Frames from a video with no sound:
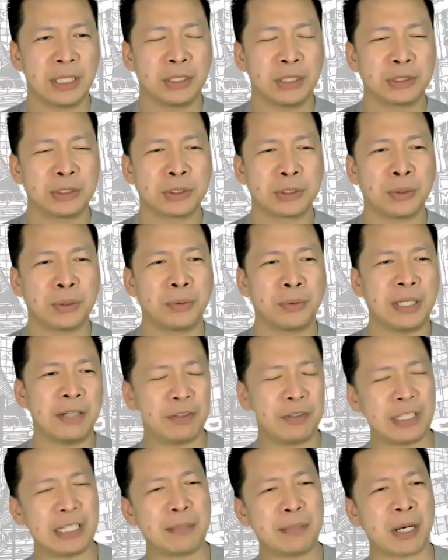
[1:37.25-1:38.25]
So
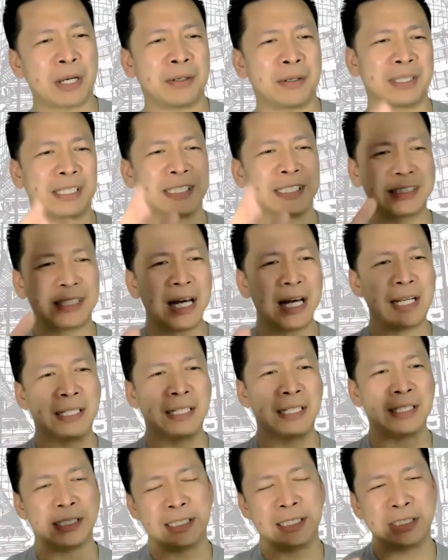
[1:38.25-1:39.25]
if you think about it, the
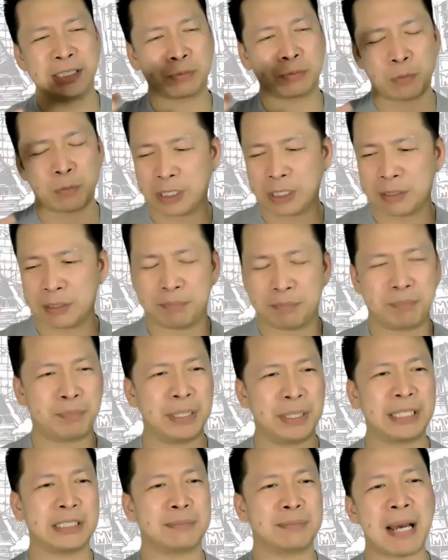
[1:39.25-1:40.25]
sun is one of the
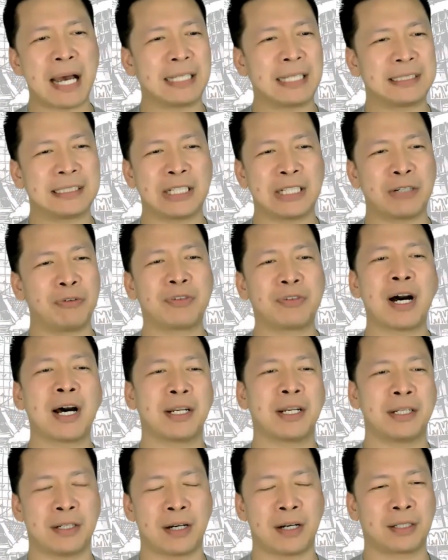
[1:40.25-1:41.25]
biggest masses that we've
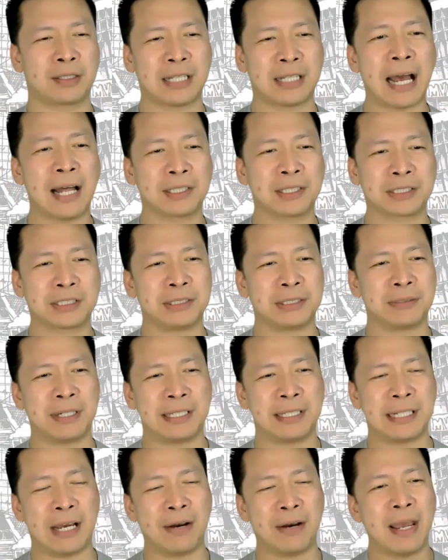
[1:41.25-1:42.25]
got in our galaxy
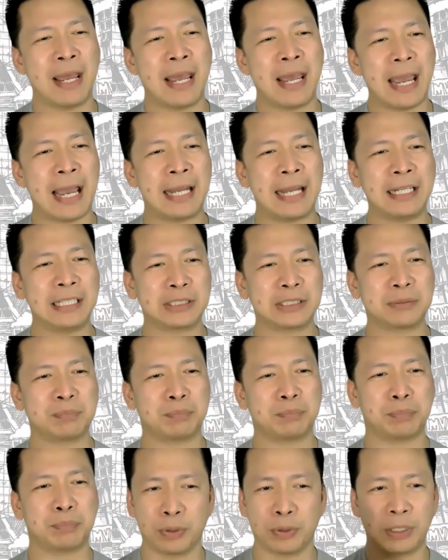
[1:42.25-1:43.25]
right now, and it's
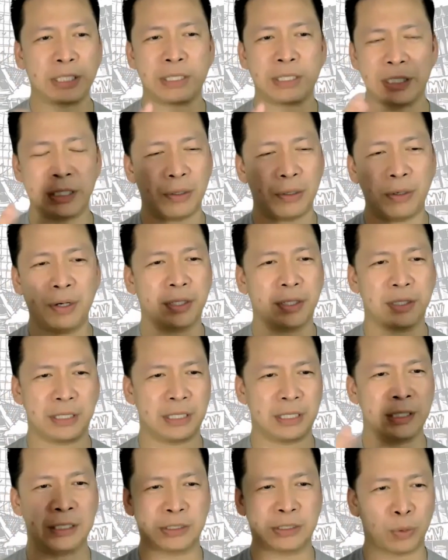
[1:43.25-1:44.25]
pulling the Earth
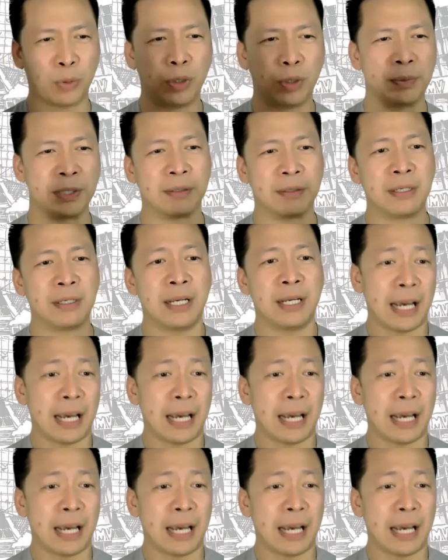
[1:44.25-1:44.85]
in its orbit.